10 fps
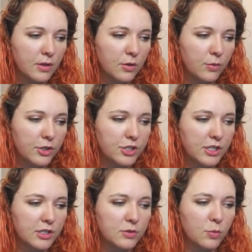which
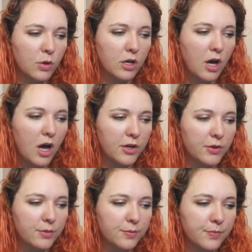is wakaru.
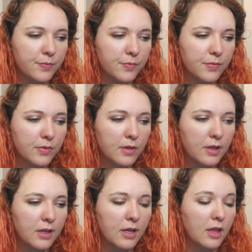
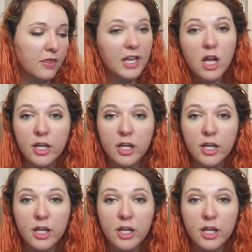Then